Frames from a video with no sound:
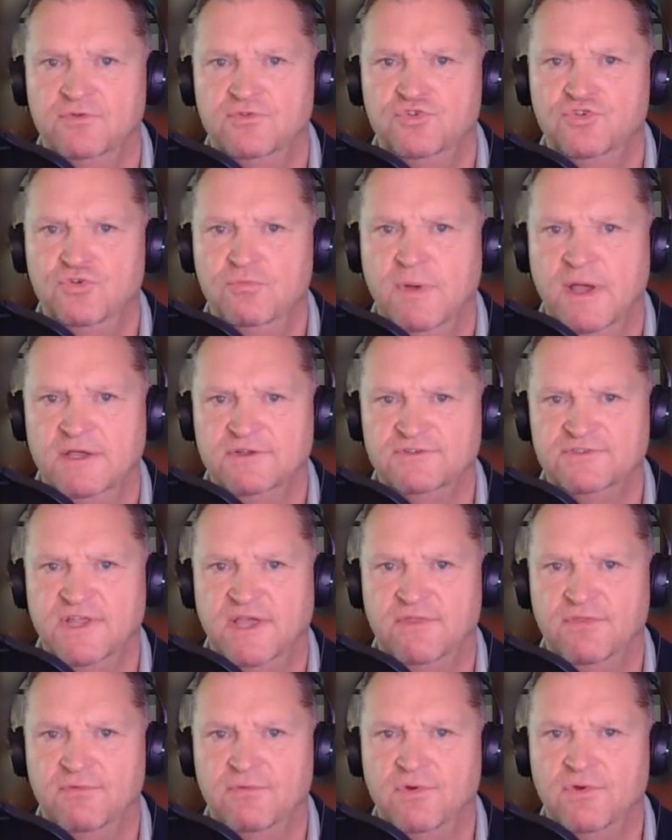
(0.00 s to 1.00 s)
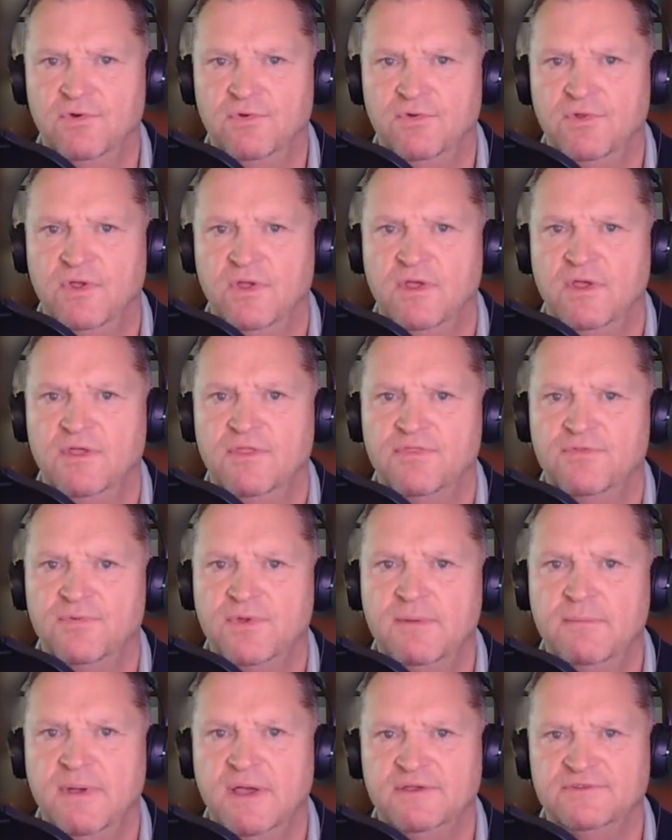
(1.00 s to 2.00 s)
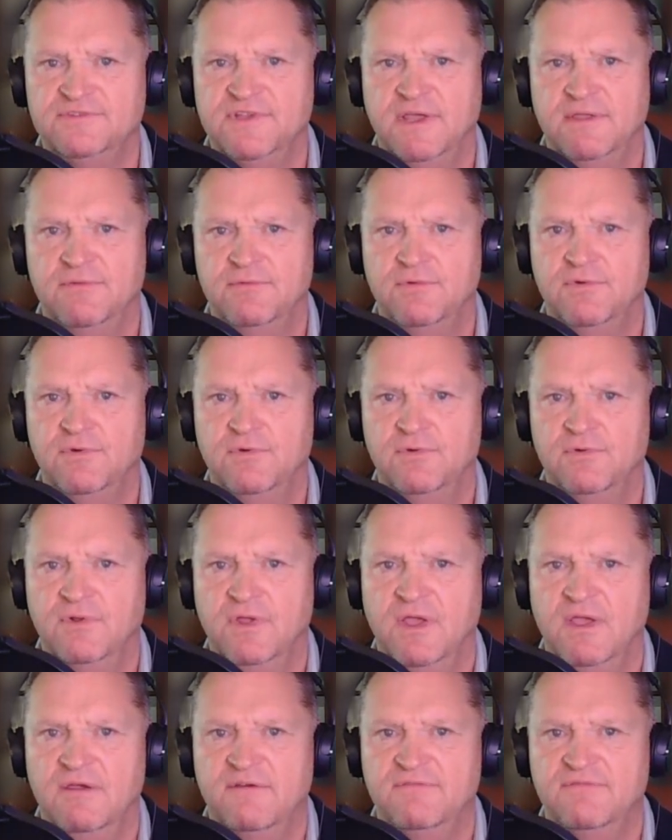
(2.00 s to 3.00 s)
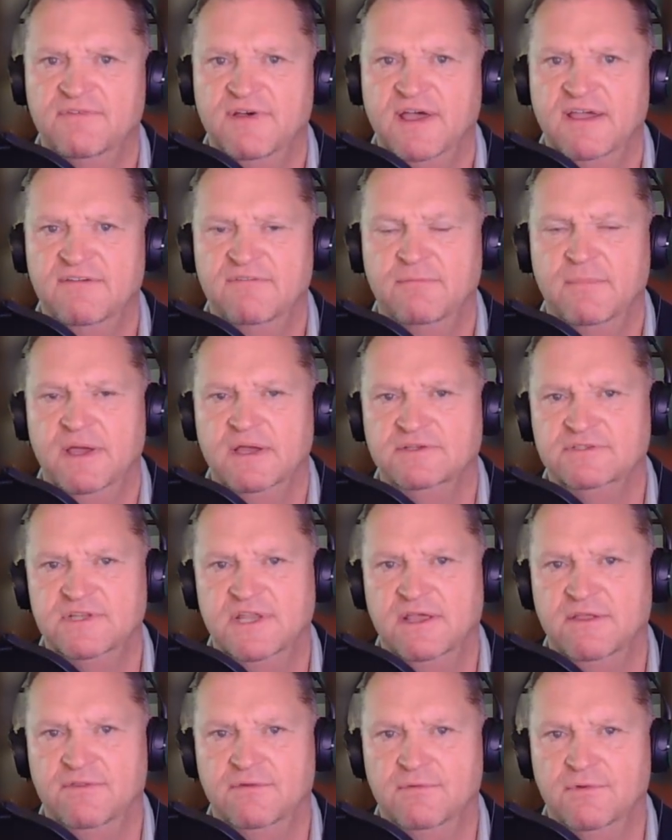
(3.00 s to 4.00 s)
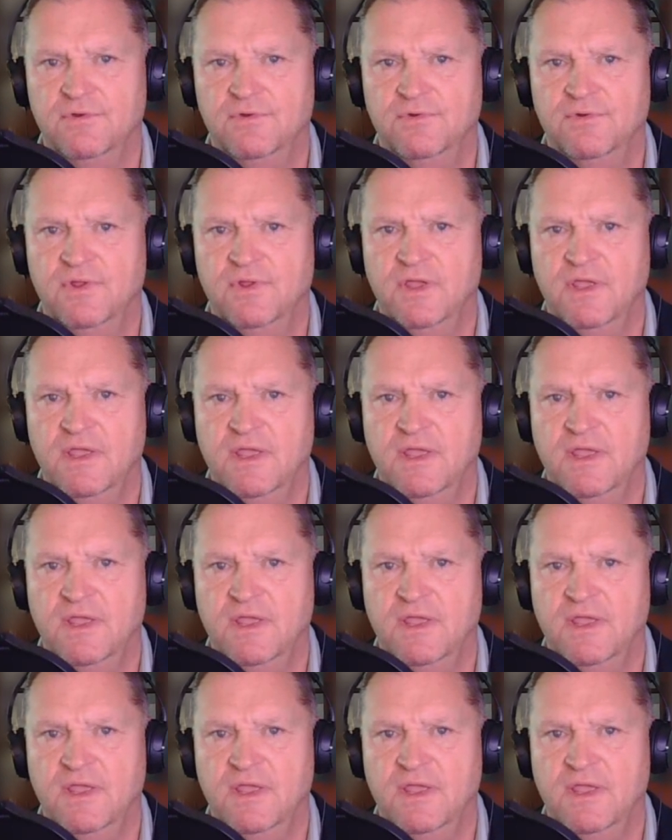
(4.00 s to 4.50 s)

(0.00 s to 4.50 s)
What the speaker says: 2 miles down the road, 3 miles down the road, 5 miles down the road,